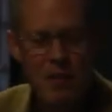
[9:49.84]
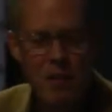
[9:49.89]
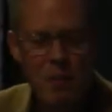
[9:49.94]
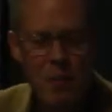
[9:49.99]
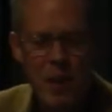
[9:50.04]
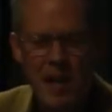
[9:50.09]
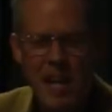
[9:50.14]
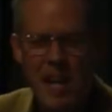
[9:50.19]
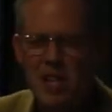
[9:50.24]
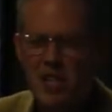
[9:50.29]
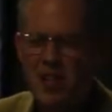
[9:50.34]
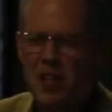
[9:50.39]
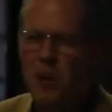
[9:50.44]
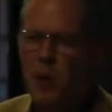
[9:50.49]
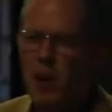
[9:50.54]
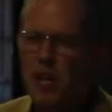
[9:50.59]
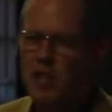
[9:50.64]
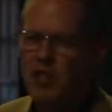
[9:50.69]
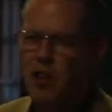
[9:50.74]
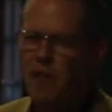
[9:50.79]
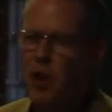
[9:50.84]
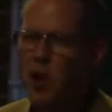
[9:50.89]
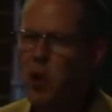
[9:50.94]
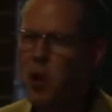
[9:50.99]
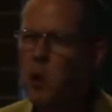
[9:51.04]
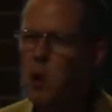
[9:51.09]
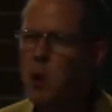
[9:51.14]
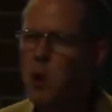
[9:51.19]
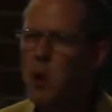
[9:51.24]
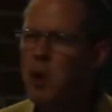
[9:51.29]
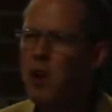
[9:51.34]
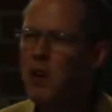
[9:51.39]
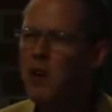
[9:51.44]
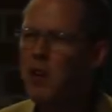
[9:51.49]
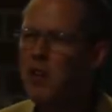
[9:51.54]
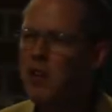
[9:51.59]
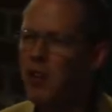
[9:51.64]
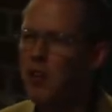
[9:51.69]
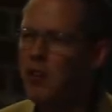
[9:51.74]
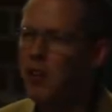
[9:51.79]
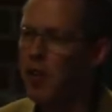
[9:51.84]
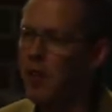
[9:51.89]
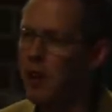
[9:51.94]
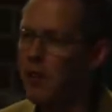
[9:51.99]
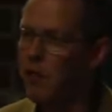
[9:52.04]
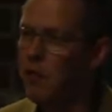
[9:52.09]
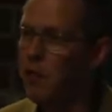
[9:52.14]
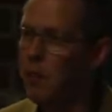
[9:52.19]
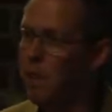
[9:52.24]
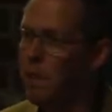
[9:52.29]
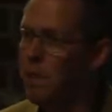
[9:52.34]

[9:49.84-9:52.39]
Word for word: we get to the question of who deserves